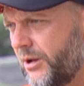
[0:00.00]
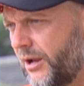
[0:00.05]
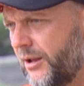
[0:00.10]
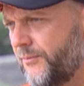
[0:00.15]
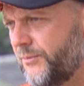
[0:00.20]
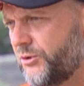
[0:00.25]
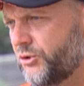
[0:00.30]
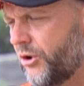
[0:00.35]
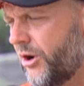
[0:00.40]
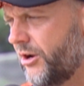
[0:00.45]

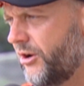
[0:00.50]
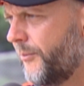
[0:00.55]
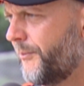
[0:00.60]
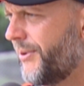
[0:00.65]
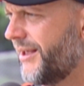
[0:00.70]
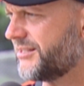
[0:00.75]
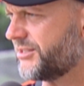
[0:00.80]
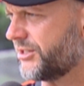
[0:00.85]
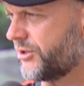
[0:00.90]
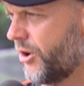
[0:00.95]
try your
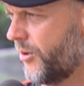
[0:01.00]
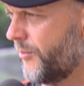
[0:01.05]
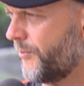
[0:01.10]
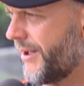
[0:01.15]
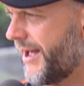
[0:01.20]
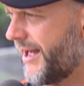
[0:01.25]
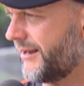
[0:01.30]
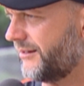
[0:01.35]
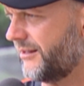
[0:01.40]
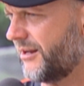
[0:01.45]
best to
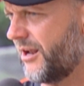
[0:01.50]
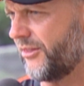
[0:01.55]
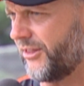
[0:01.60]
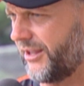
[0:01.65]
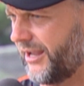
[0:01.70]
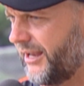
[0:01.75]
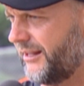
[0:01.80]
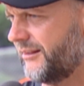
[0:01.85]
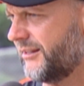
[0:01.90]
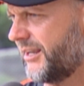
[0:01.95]
combat, the
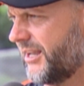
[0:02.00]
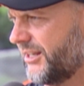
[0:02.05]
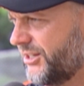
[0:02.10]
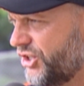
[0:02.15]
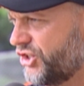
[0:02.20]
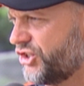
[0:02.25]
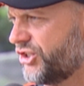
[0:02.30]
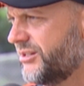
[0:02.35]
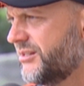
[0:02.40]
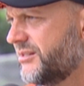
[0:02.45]
heat and the
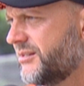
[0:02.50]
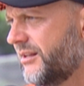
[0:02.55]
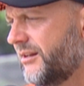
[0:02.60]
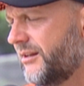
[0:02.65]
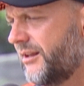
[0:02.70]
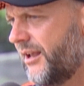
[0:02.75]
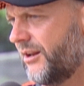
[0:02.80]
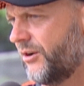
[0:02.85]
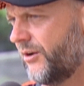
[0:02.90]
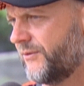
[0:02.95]
conditions
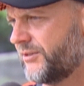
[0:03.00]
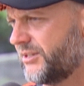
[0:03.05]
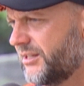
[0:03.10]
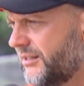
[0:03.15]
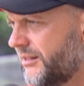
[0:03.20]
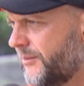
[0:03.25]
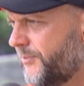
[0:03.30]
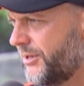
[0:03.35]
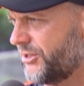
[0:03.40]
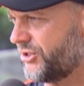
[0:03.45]
and obviously
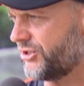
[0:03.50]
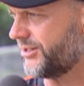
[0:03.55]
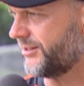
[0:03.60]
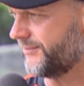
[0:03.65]
the pitch.